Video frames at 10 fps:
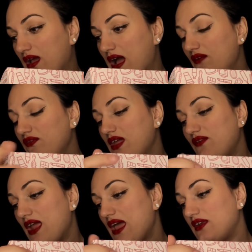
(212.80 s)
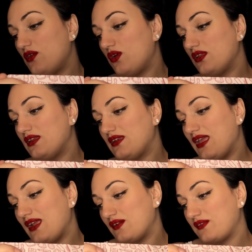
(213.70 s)
I've never had an oil in
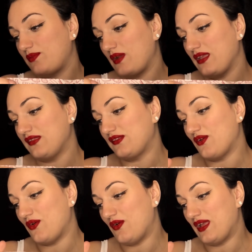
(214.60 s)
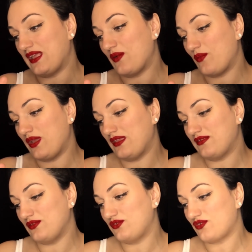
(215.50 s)
hairspray, so I can't wait
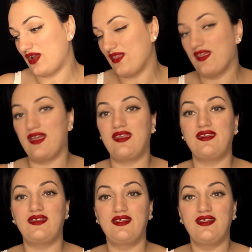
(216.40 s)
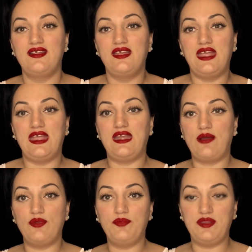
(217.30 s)
to try that. And I
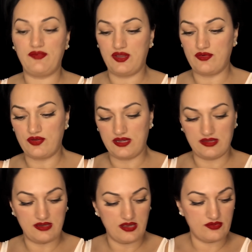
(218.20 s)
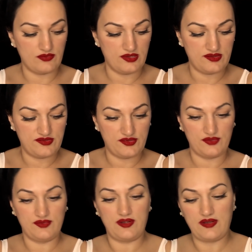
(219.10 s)
will be recording the other ones too,
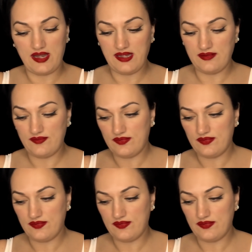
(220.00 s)
alright?